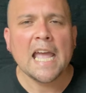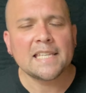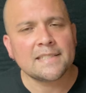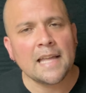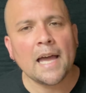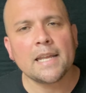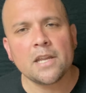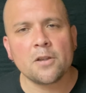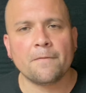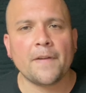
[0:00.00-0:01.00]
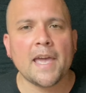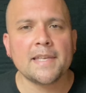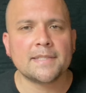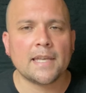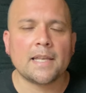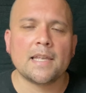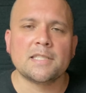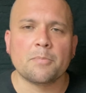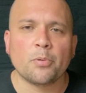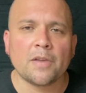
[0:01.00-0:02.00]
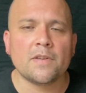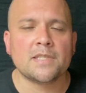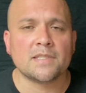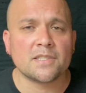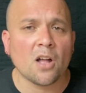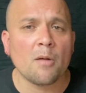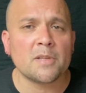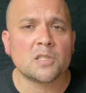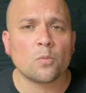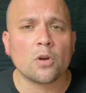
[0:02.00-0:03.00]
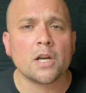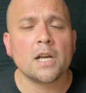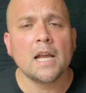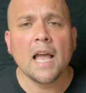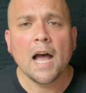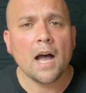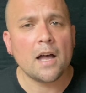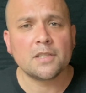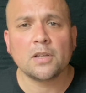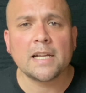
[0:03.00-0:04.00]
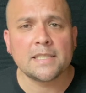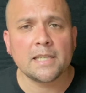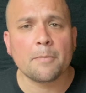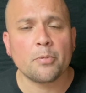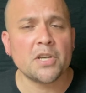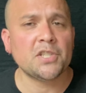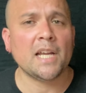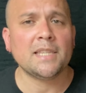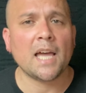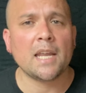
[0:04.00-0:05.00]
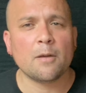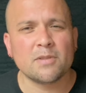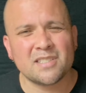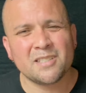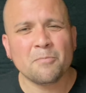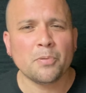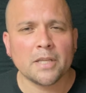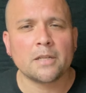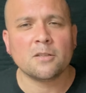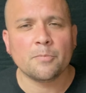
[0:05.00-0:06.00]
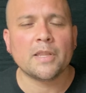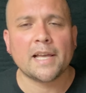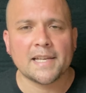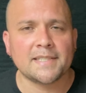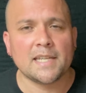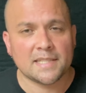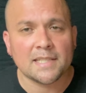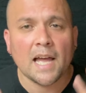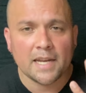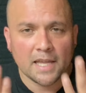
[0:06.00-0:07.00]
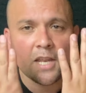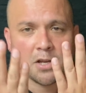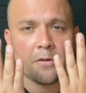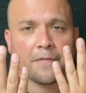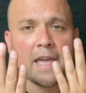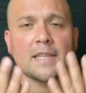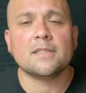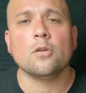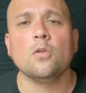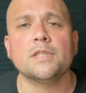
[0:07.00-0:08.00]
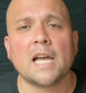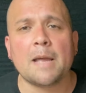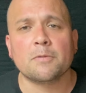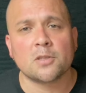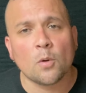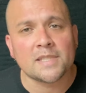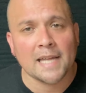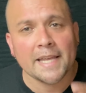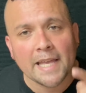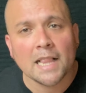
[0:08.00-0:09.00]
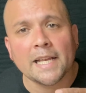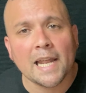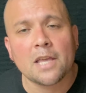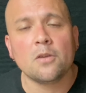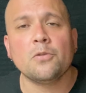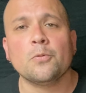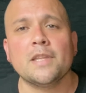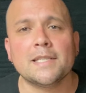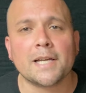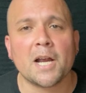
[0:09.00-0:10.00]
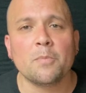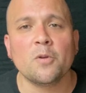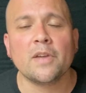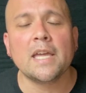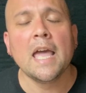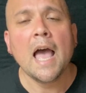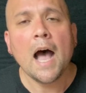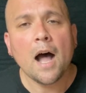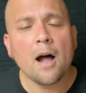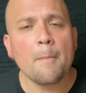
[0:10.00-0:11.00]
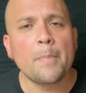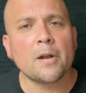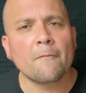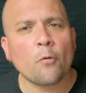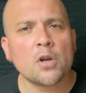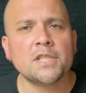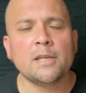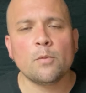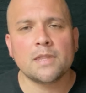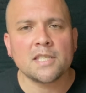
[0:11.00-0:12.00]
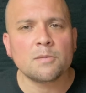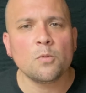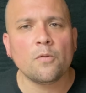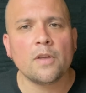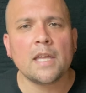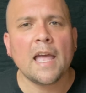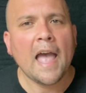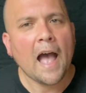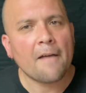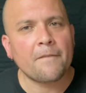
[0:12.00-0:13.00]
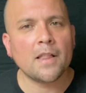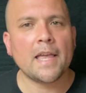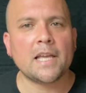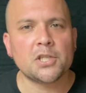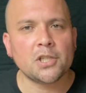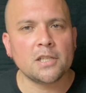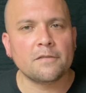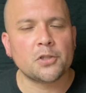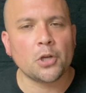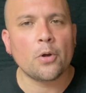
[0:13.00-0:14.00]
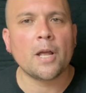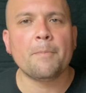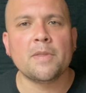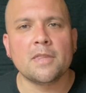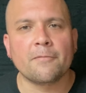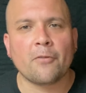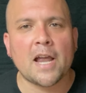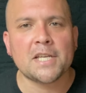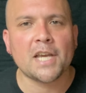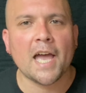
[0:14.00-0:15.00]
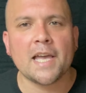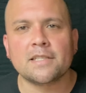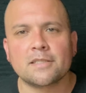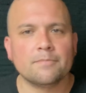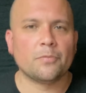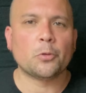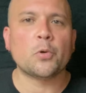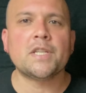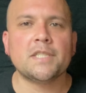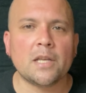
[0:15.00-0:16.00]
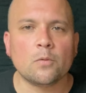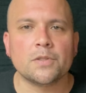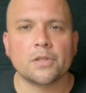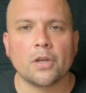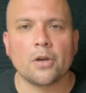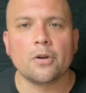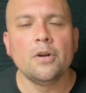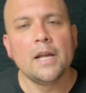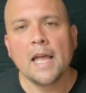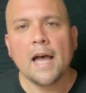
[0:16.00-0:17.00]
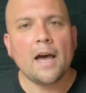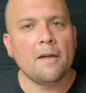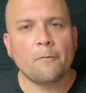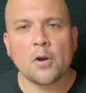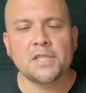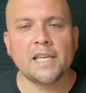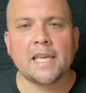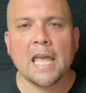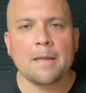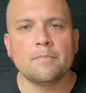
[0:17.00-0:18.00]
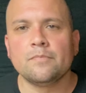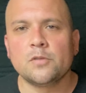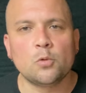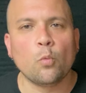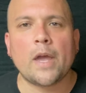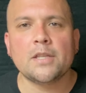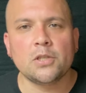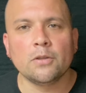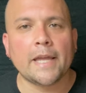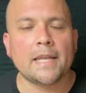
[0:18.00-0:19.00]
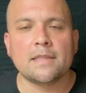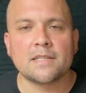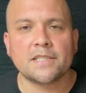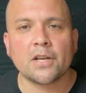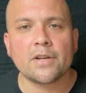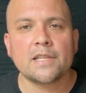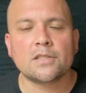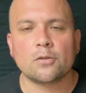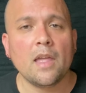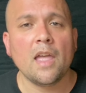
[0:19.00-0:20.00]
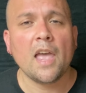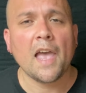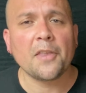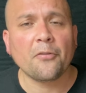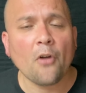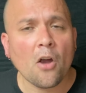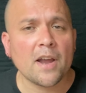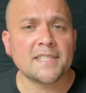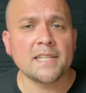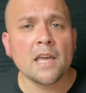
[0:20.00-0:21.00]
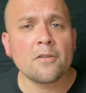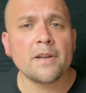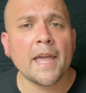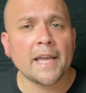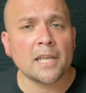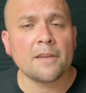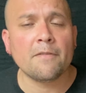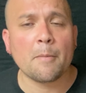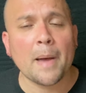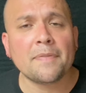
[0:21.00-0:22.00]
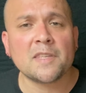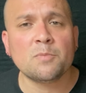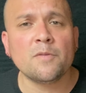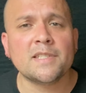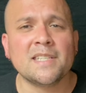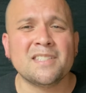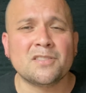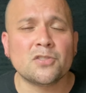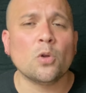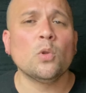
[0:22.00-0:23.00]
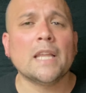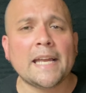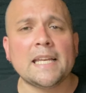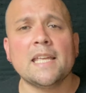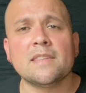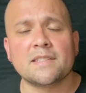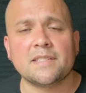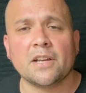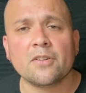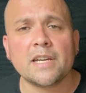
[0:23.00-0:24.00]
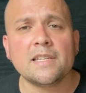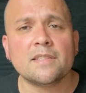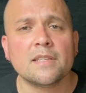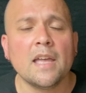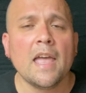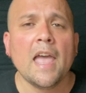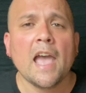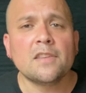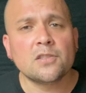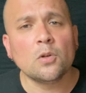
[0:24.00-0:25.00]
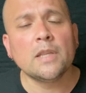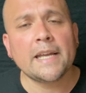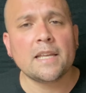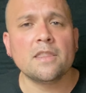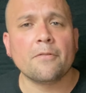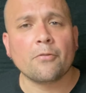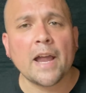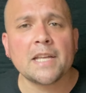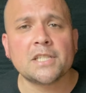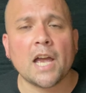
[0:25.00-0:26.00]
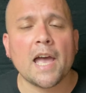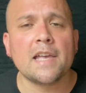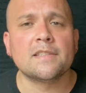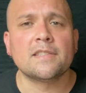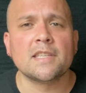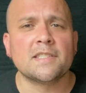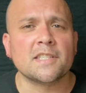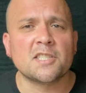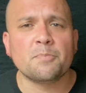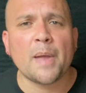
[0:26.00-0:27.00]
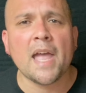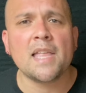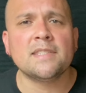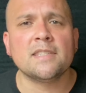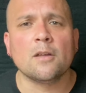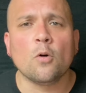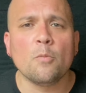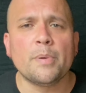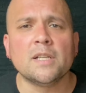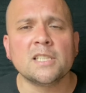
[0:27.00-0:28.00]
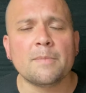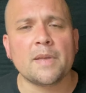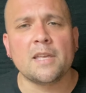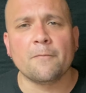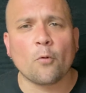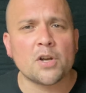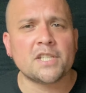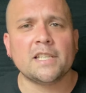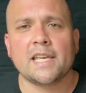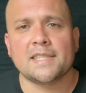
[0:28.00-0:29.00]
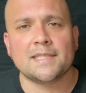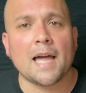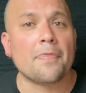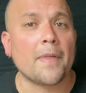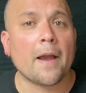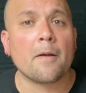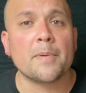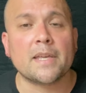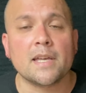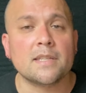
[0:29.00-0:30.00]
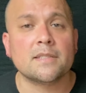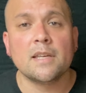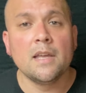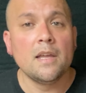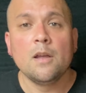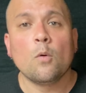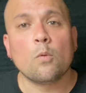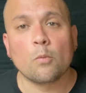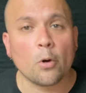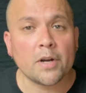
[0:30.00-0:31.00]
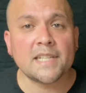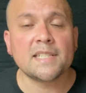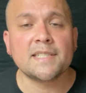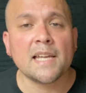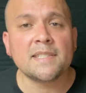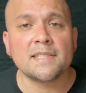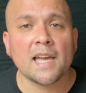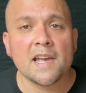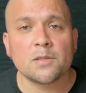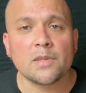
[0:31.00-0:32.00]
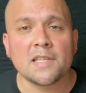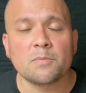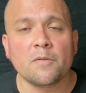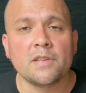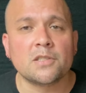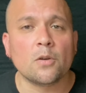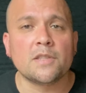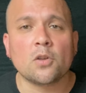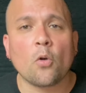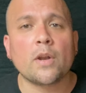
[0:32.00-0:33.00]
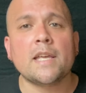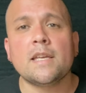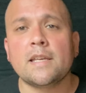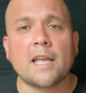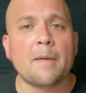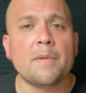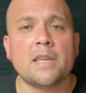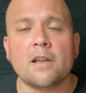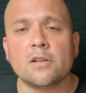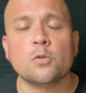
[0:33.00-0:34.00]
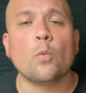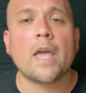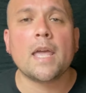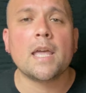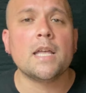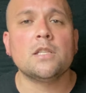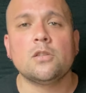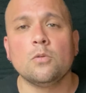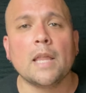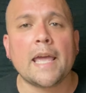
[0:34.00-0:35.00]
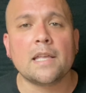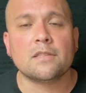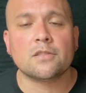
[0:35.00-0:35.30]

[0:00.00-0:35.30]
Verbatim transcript: It's not in your face like as the previous installments were, uh, so I did appreciate that. It was still political, but like I said, it's not in your face the whole time. Someone's not yelling at you through the entire movie. Um, but unfortunately, with this movie, I feel like it should have showed up in the franchise three sequels ago. Uh, unfortunately, came way too late in the series. So, as far as another negative about this movie, since it's so late in the series and so late in the franchise, the suspense and the whole buildup, unfortunately, it's not there because we're already desensitized with these movies, so it's already came in here way too late.